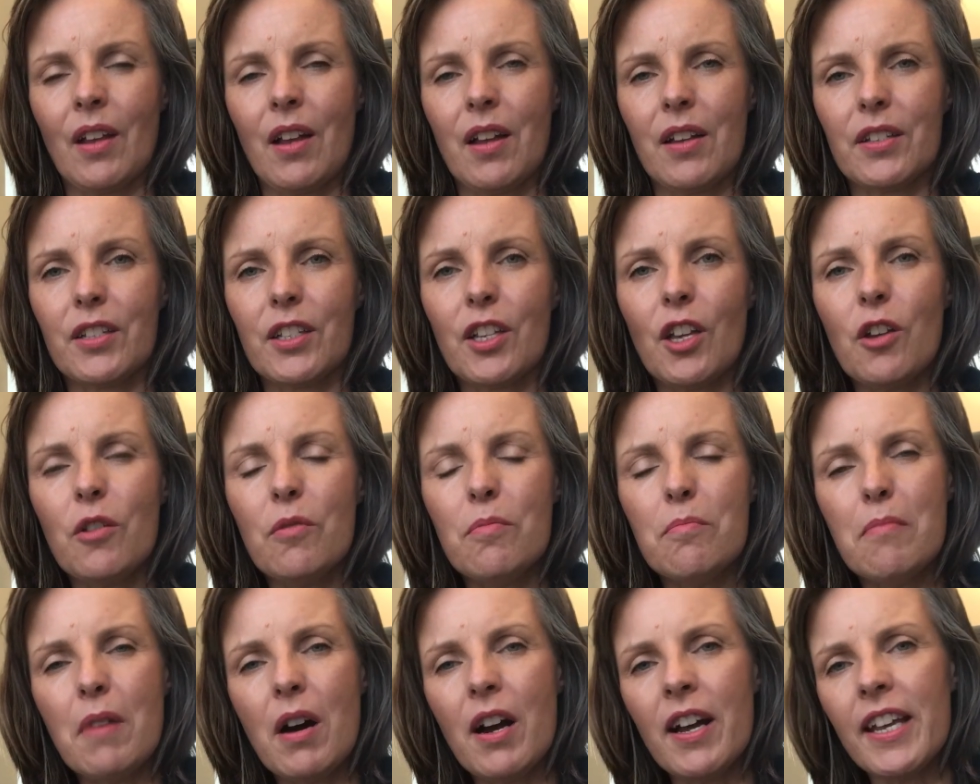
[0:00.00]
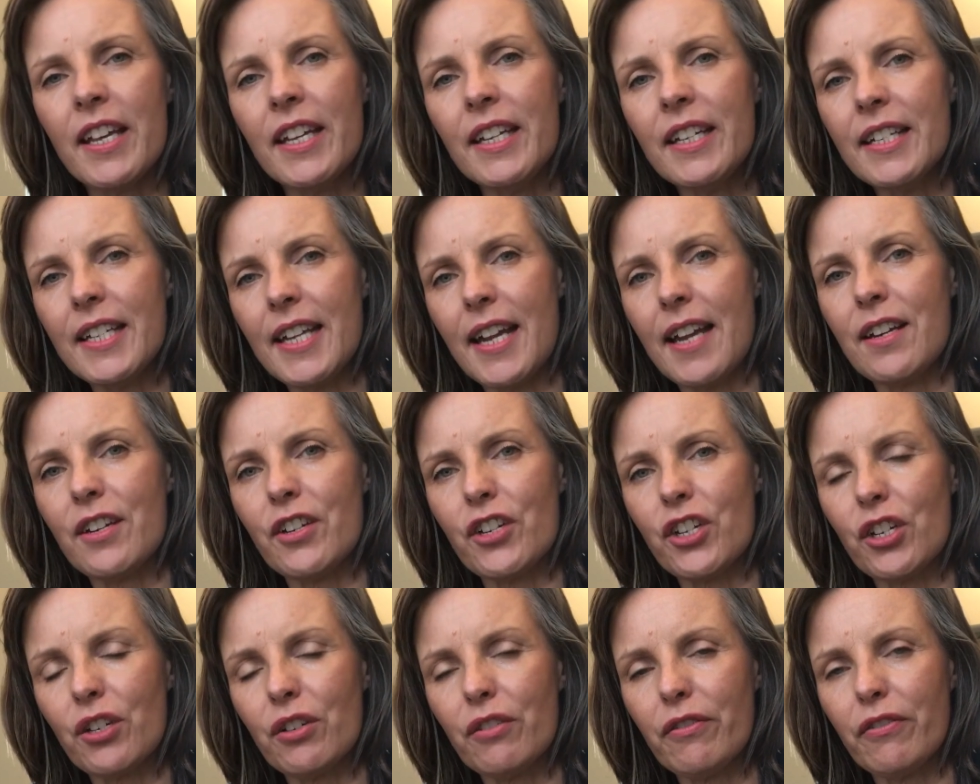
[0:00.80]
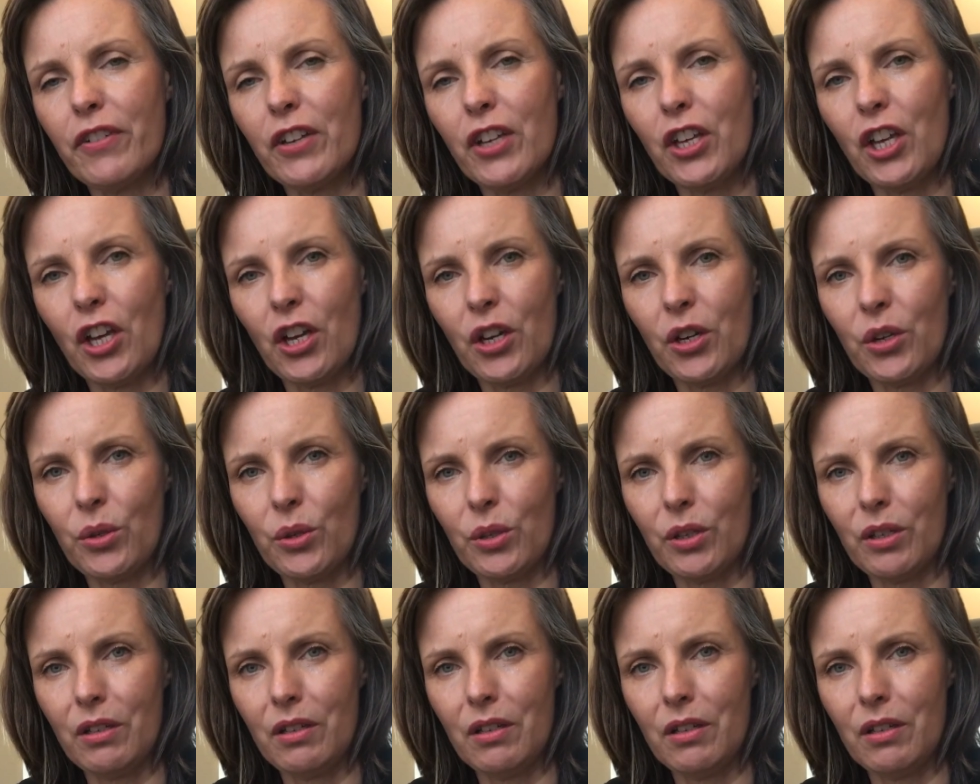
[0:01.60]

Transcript: So my intention for you